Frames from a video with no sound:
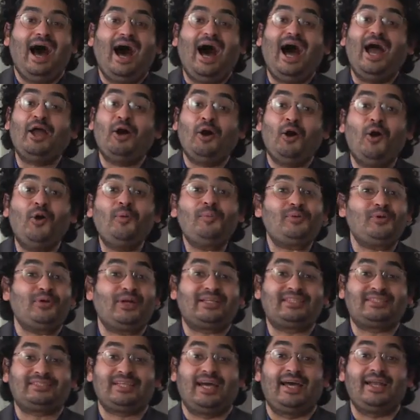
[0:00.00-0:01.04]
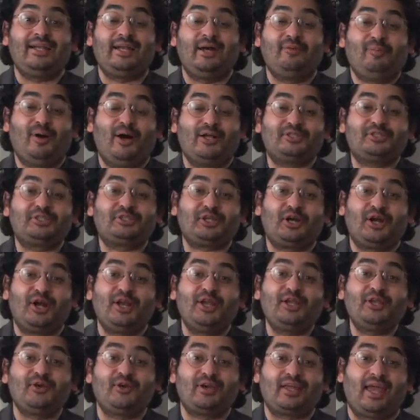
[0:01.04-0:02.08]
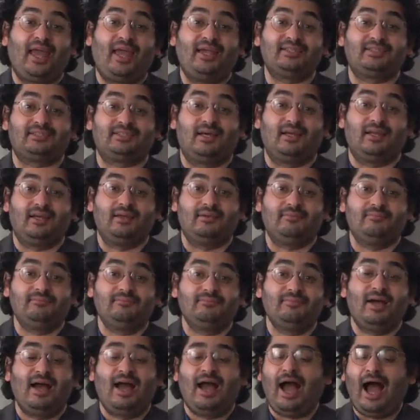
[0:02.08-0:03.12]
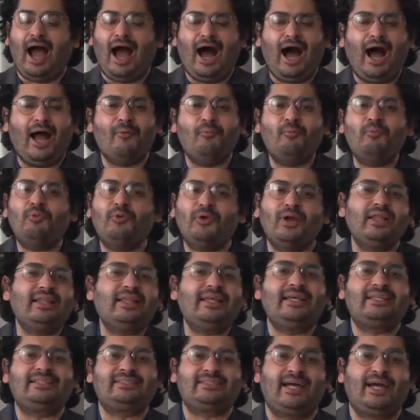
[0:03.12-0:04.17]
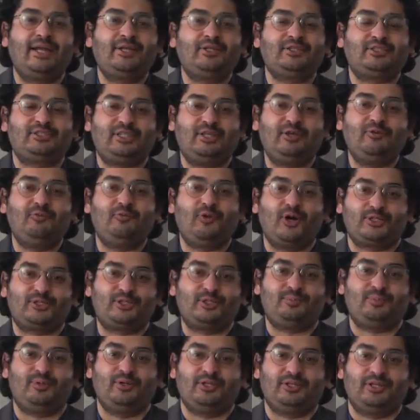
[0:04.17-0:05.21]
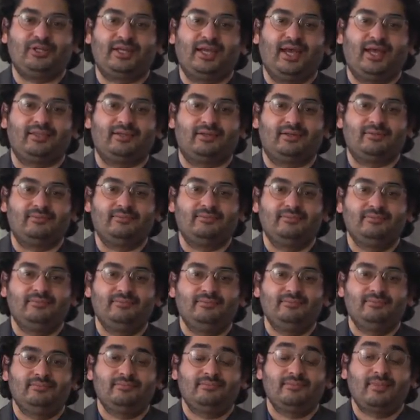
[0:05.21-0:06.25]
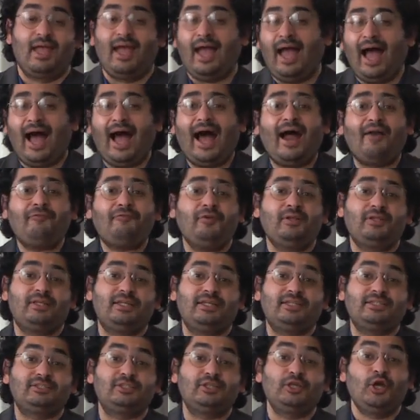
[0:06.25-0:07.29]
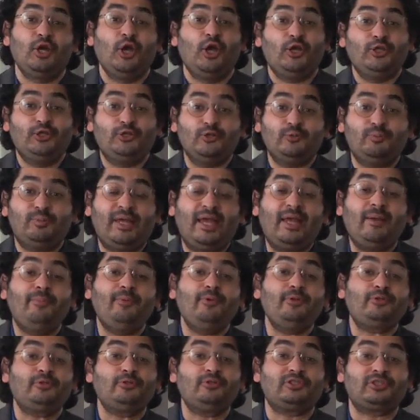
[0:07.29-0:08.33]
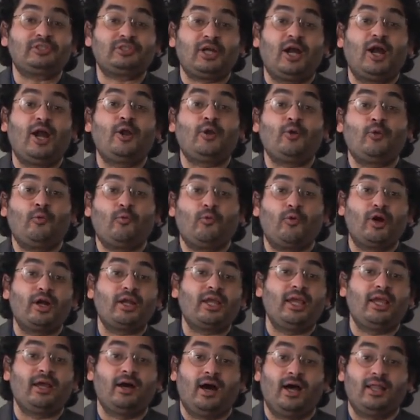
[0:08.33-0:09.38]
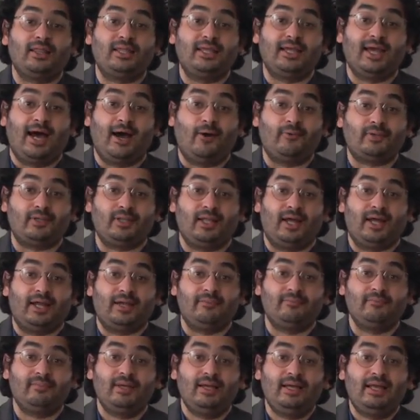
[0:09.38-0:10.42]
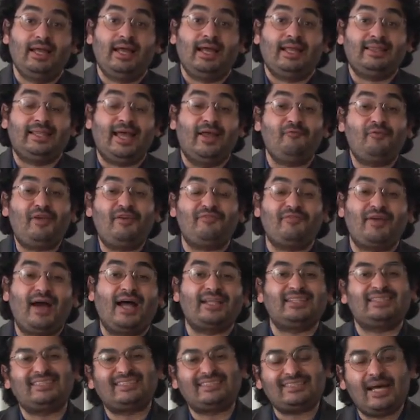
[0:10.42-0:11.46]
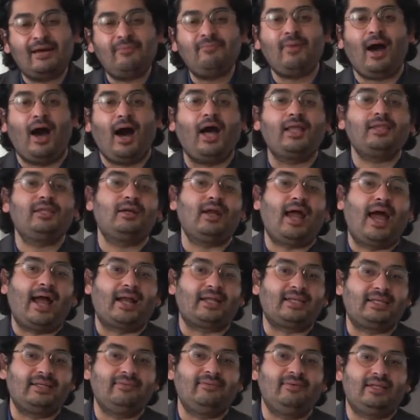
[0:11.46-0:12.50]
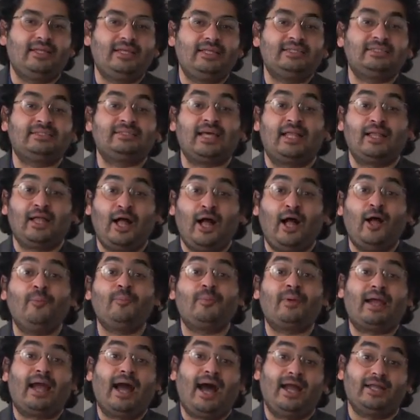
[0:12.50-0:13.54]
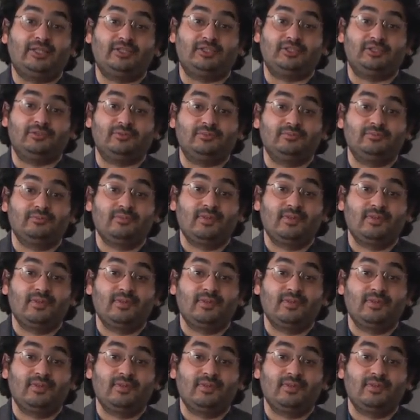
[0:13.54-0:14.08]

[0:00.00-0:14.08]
I hope you're excited about starting your case study. I'm really excited to see what you put together. After this, you'll be able to start working on the outline. Then we've got some other activities that'll help guide you.